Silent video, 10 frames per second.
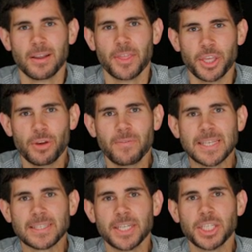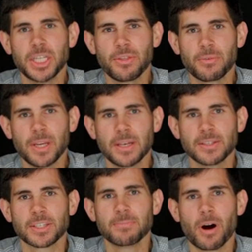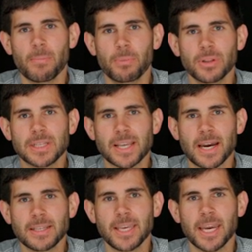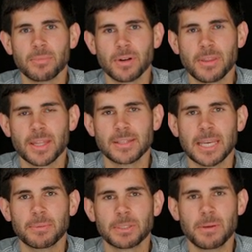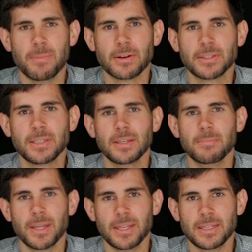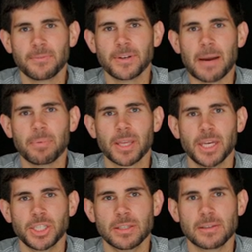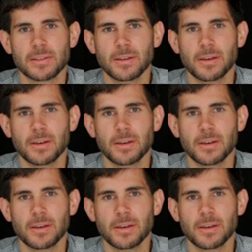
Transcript: The UVC G3 is a small bullet-sized camera that is able to be mounted in many different applications.